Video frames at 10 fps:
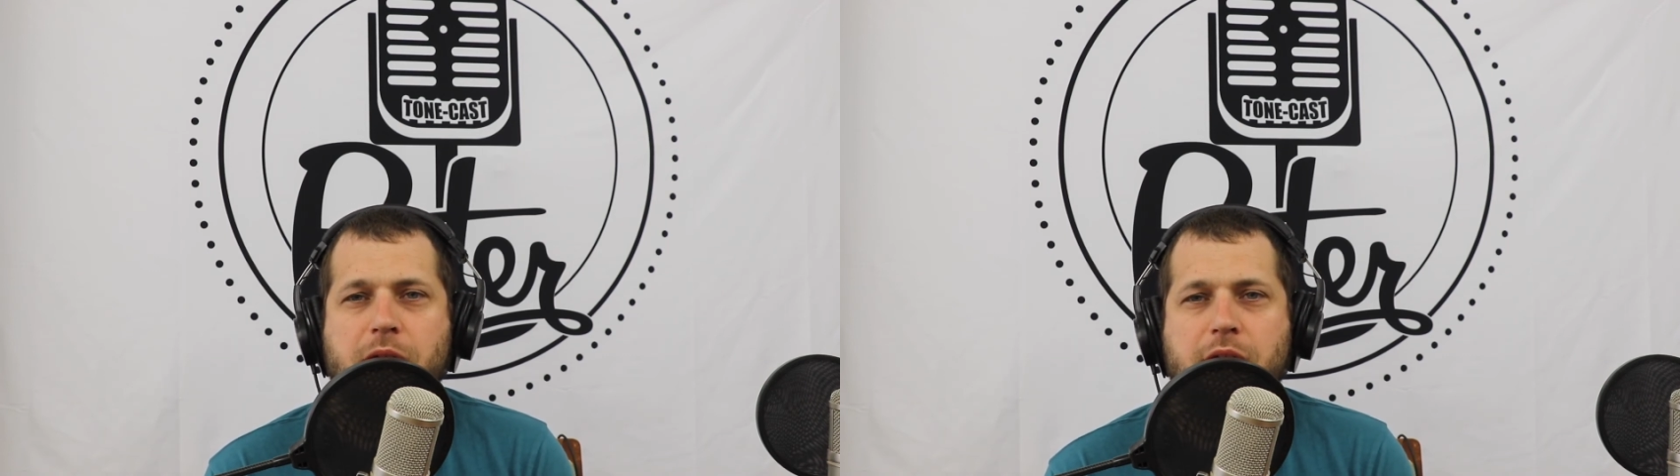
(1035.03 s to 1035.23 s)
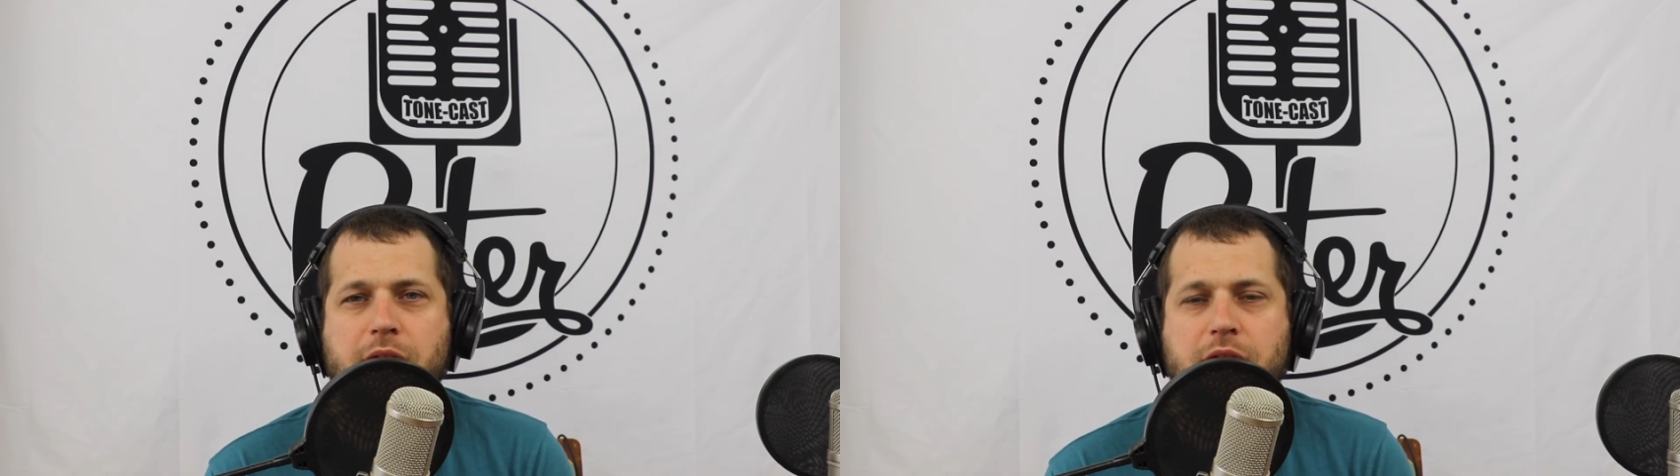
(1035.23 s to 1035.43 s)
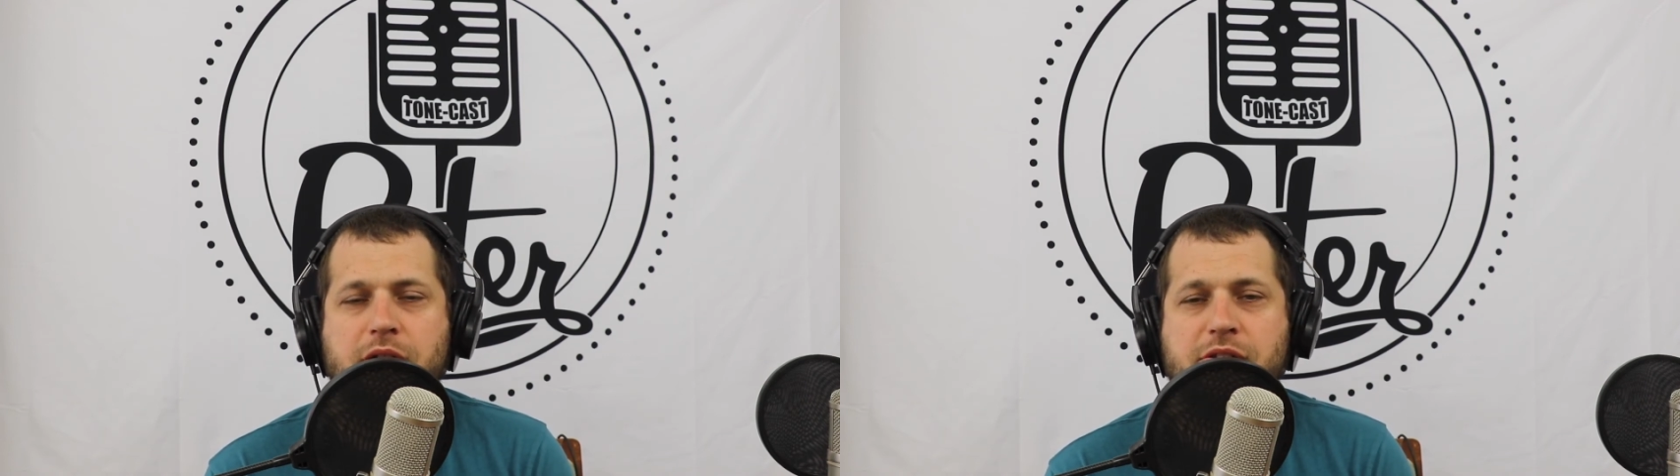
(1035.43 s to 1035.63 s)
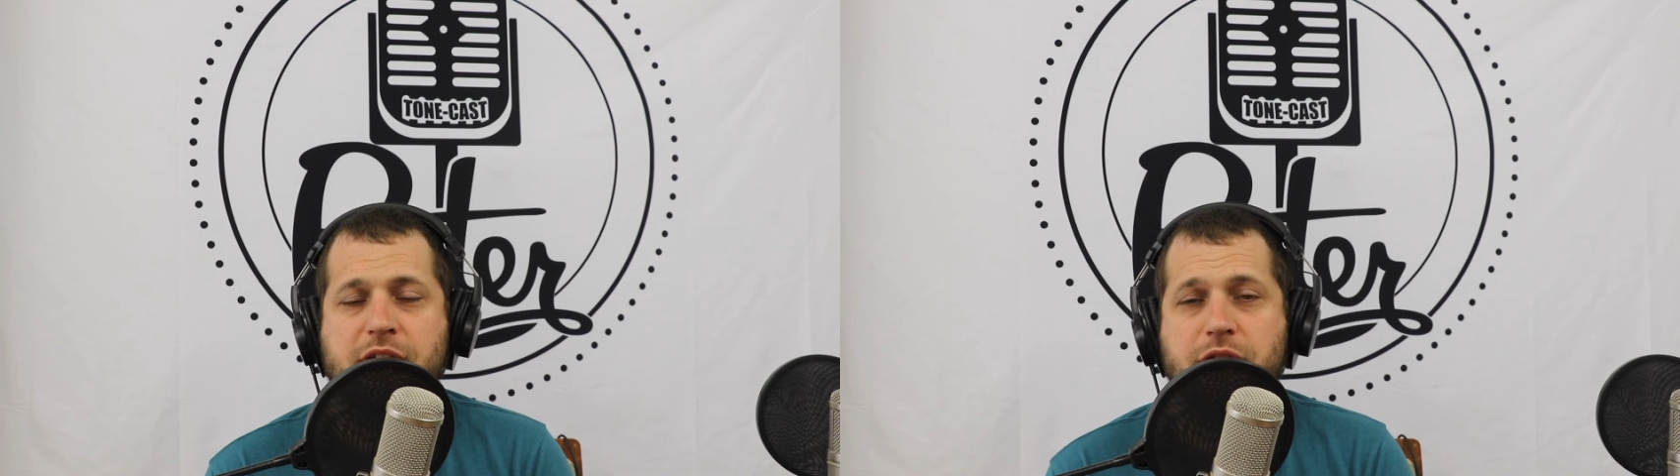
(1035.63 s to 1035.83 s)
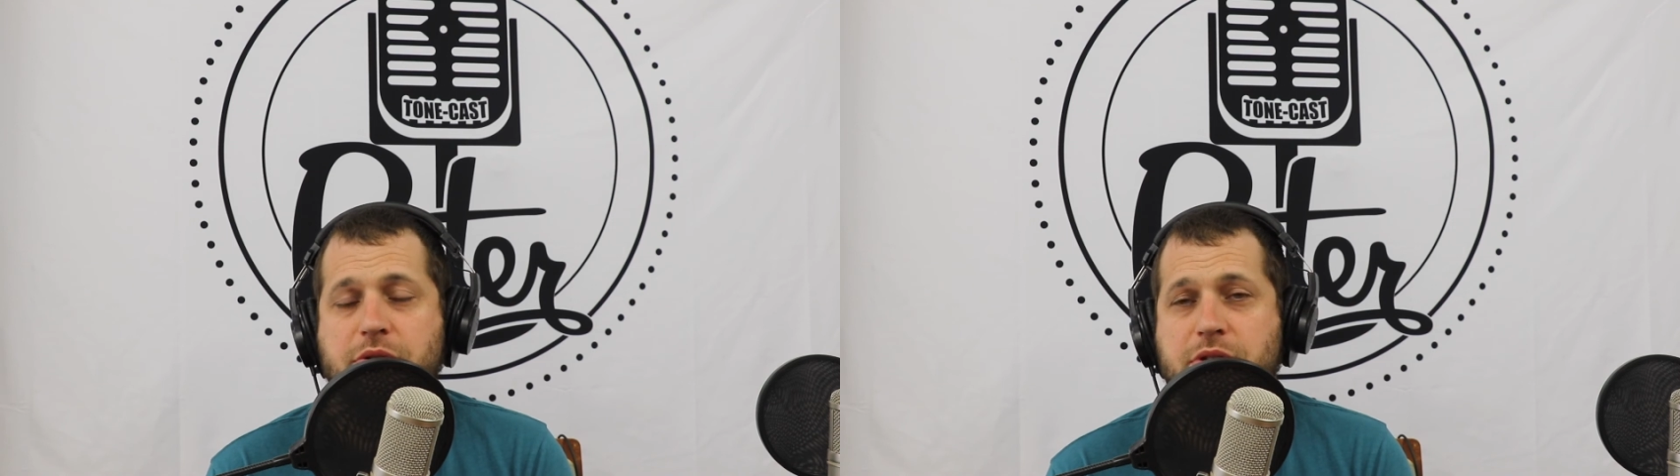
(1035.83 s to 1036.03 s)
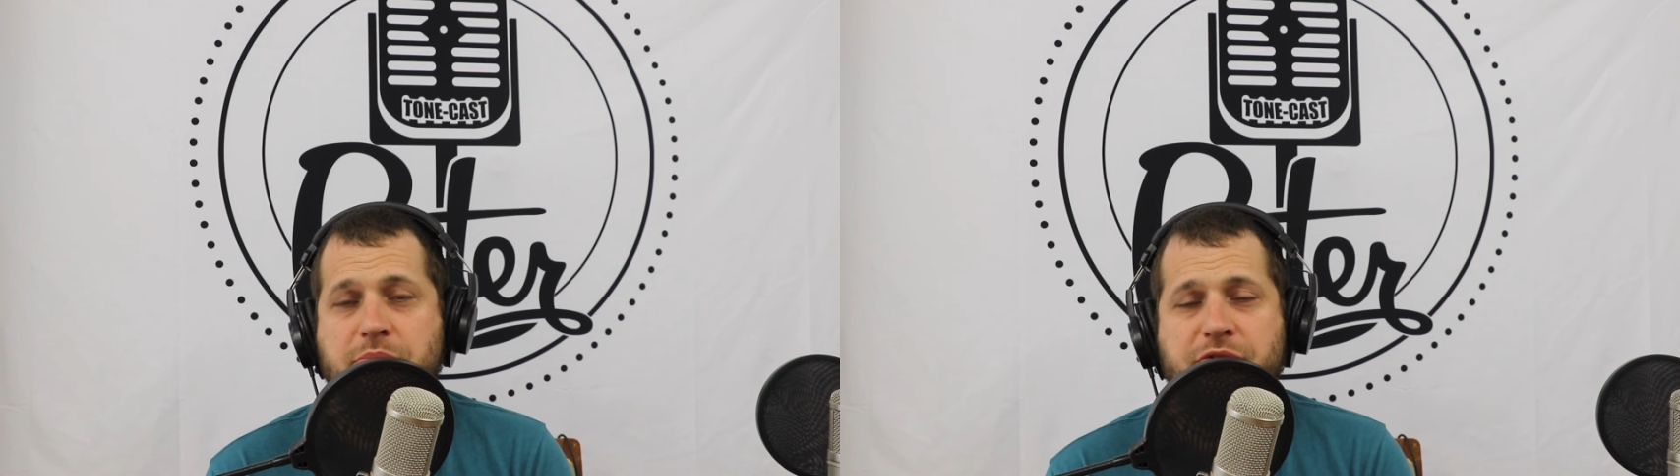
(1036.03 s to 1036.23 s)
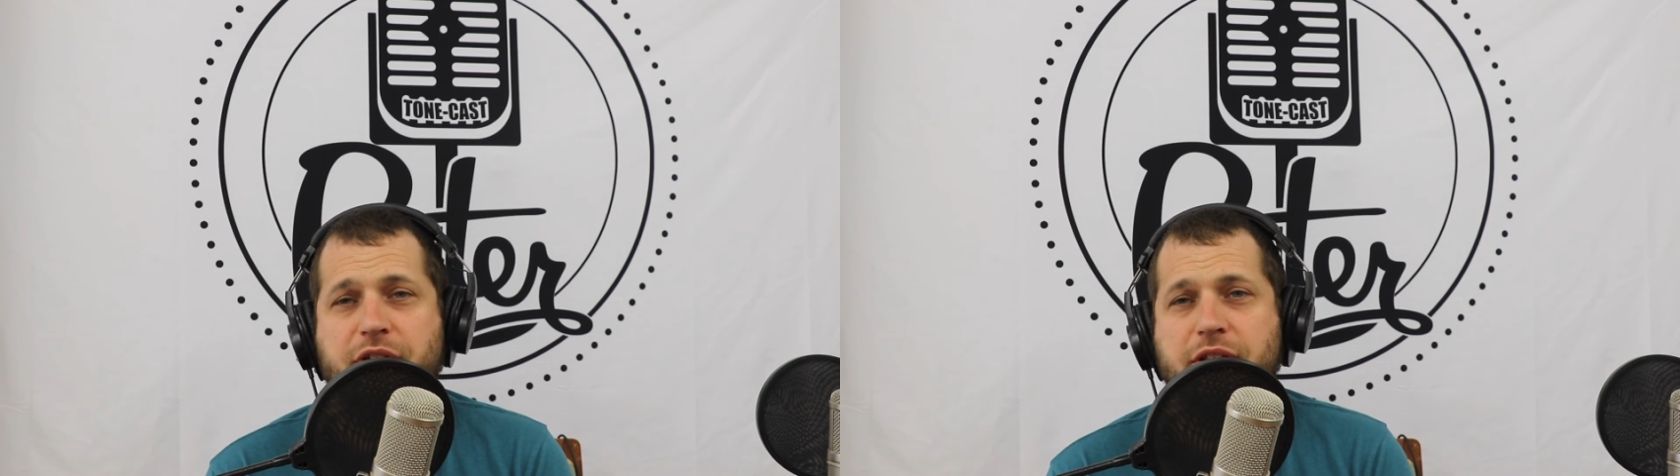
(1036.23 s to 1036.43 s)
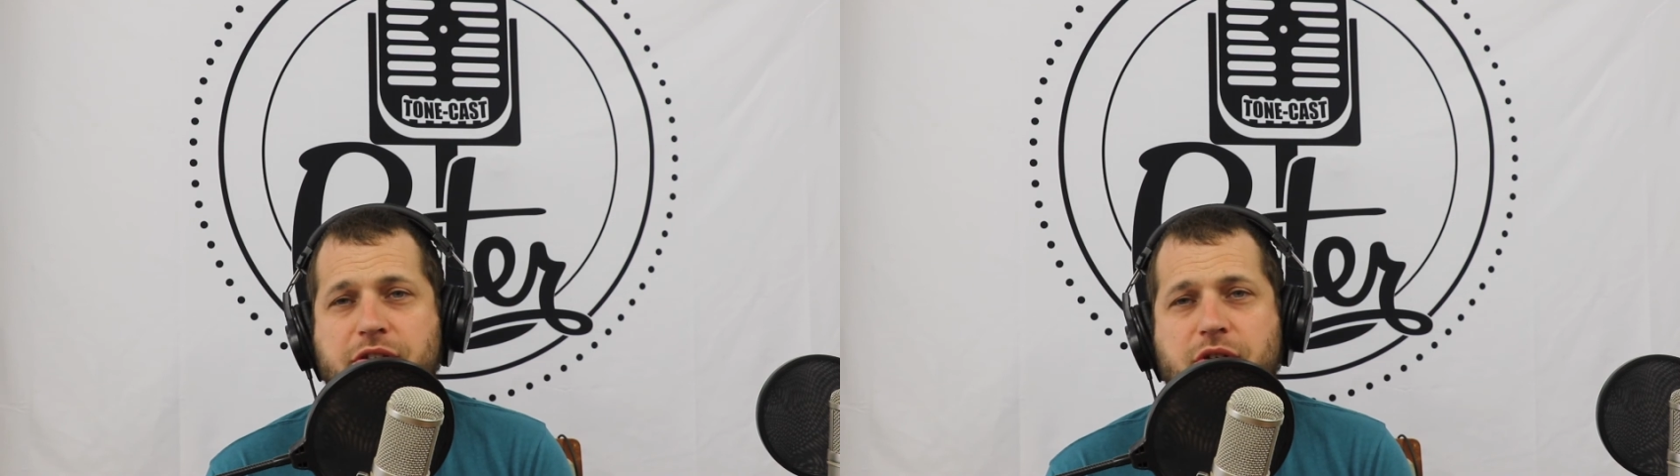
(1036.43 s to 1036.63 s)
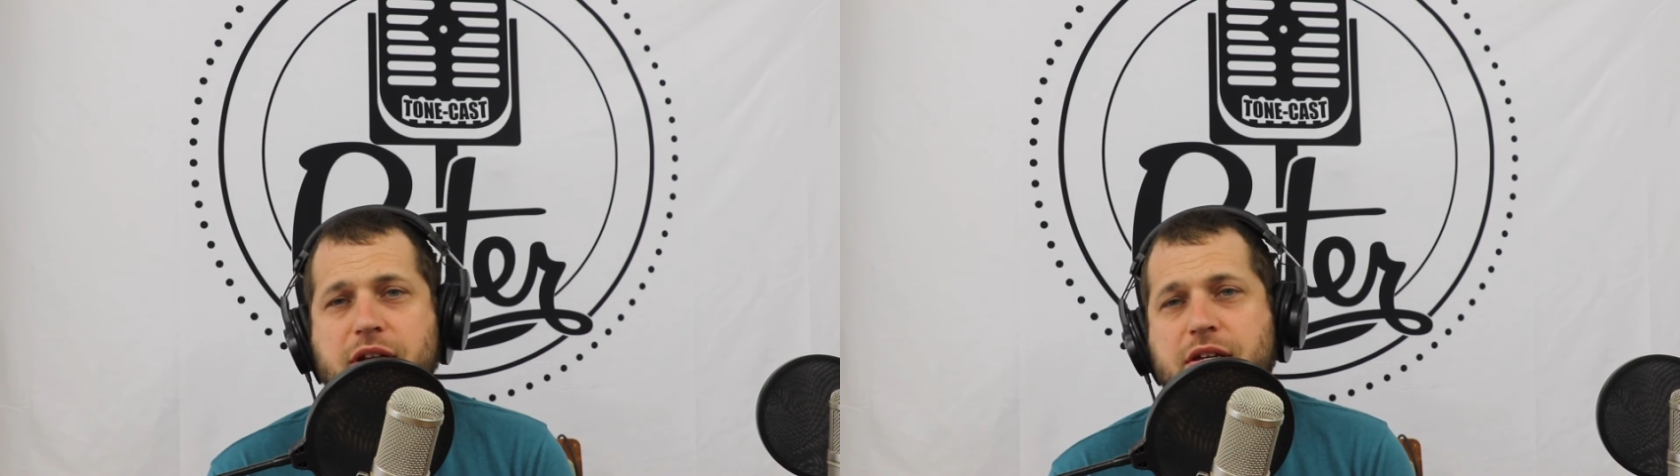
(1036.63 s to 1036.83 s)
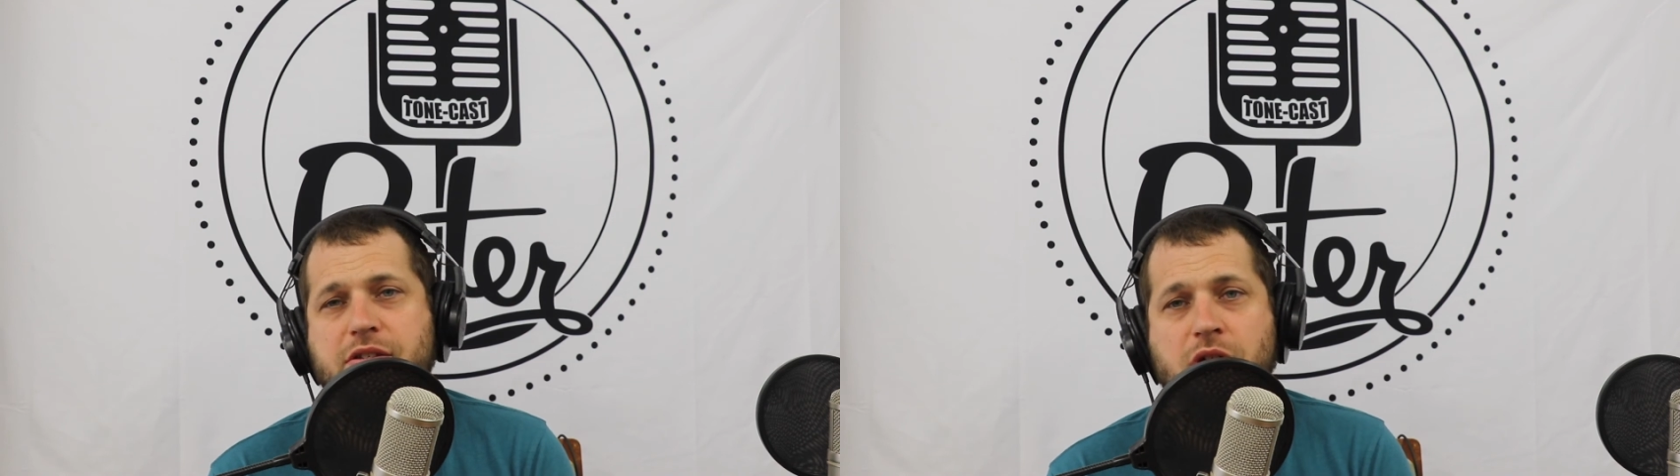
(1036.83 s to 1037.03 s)
and continuing to provide these
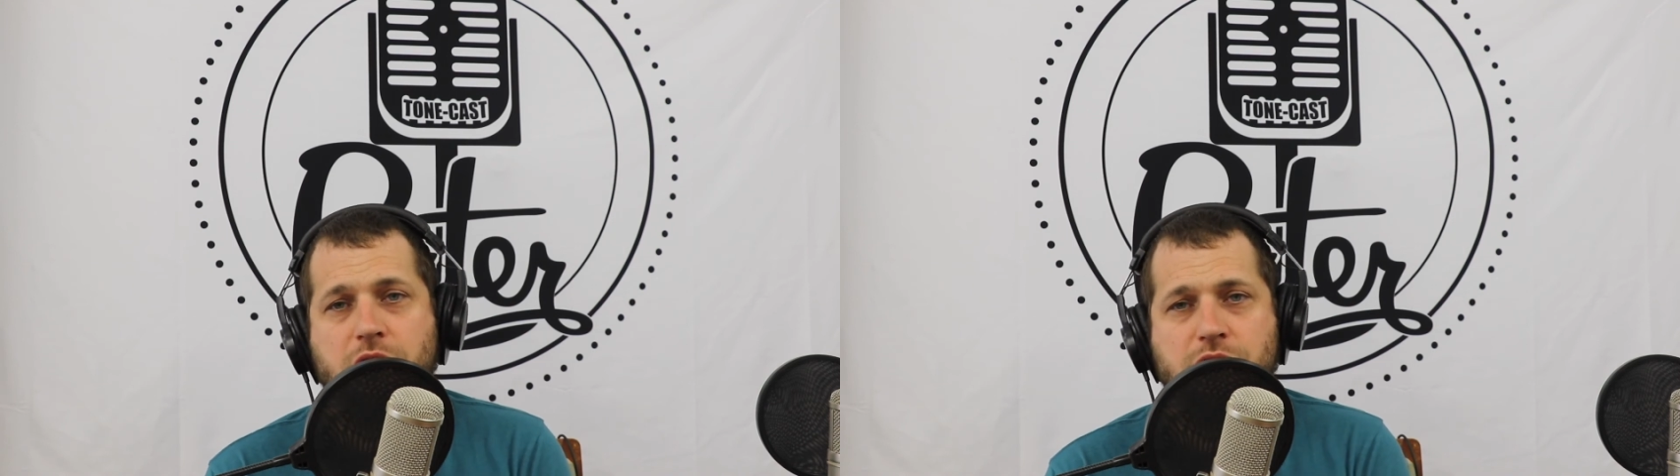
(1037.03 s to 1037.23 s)
great guitar